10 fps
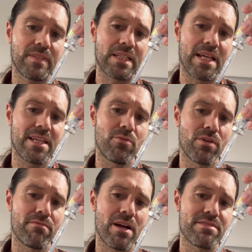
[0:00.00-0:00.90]
I think
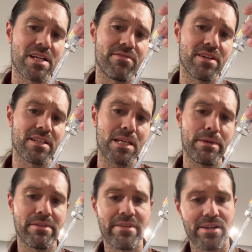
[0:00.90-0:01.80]
157 and
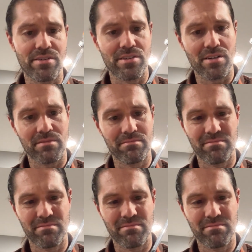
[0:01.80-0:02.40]
TB500 are